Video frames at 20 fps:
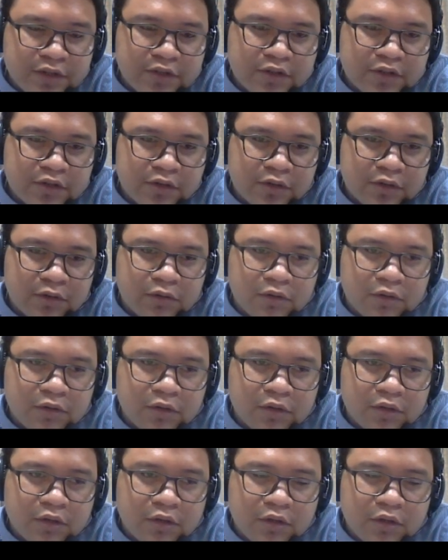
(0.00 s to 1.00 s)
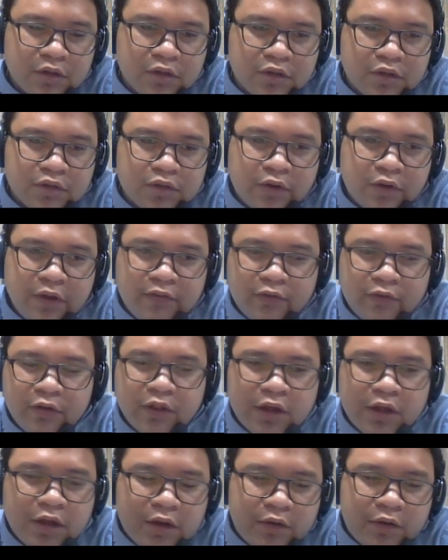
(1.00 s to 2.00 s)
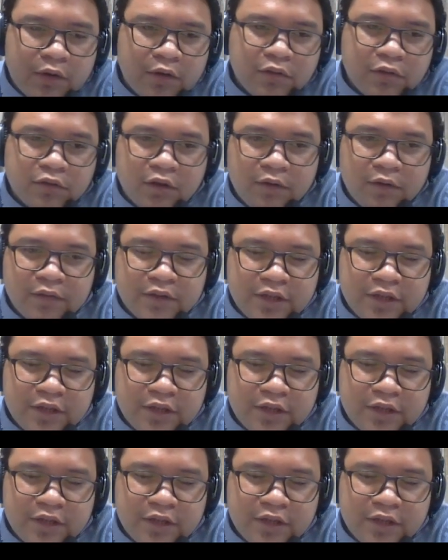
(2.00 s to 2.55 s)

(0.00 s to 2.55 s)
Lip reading: So sorry for the wrong term.